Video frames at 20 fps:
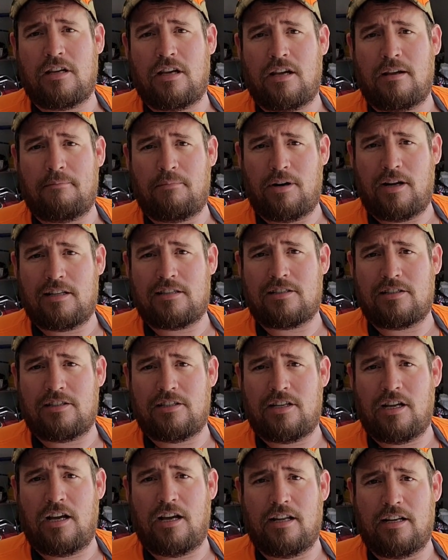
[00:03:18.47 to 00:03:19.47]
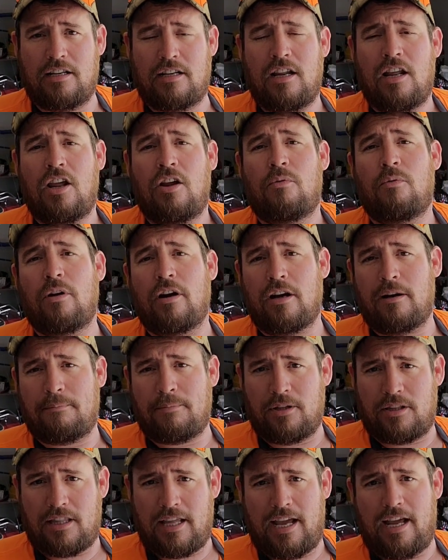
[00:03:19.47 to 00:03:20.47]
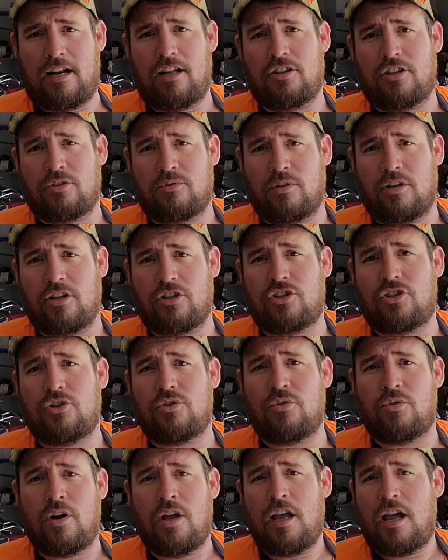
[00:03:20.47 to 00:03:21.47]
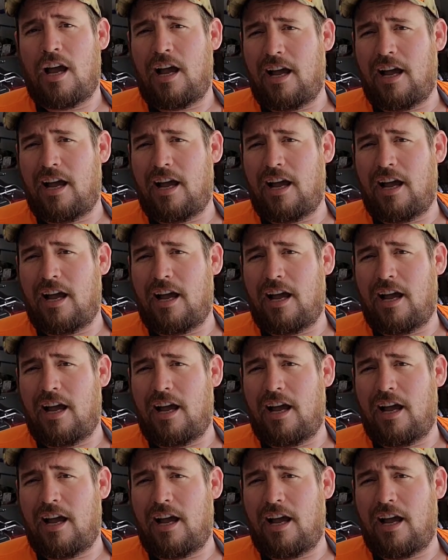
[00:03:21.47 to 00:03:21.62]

brats are done, we're going to put that on the grill too.